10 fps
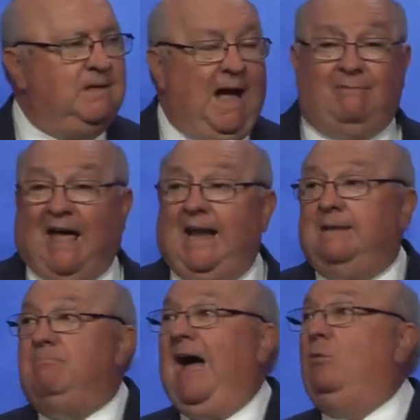I've had
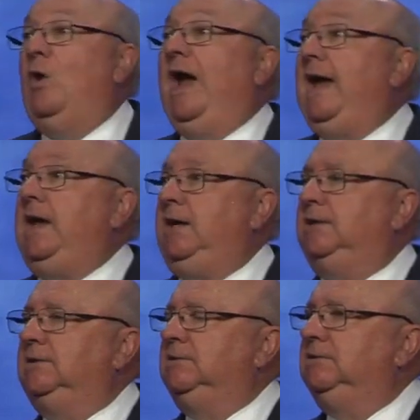it my way.
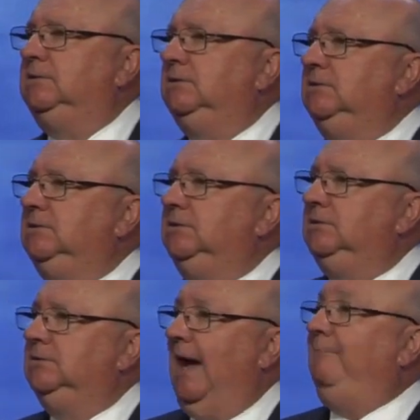
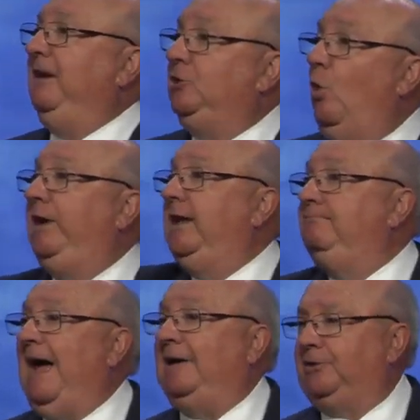I've been going
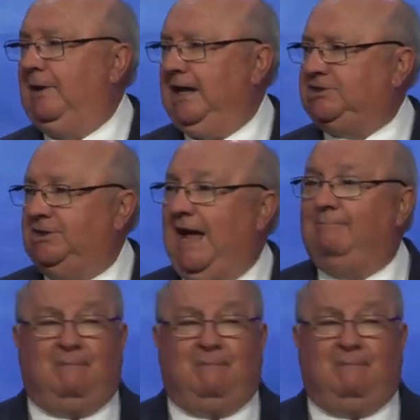in my direction. I've